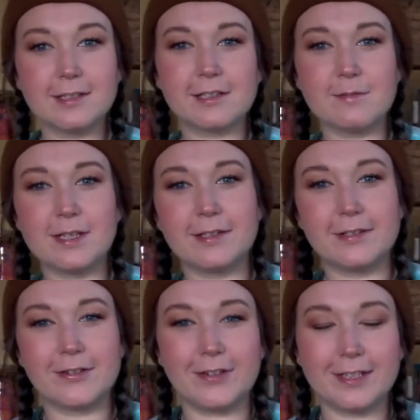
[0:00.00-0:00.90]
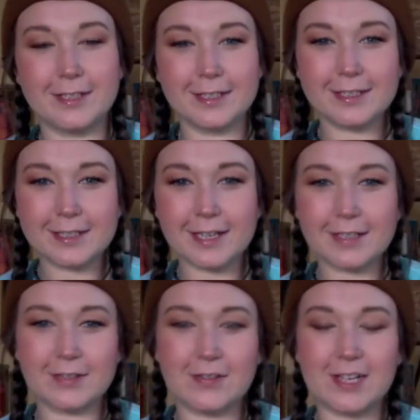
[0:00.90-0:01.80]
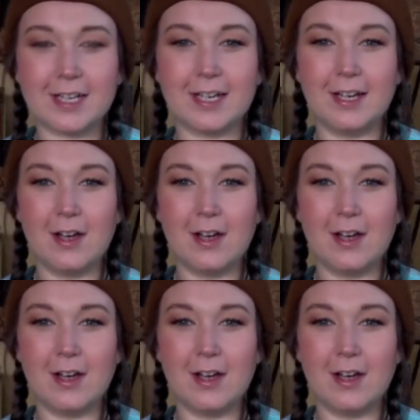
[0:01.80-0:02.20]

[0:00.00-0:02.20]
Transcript: is coming soon. It's this next week.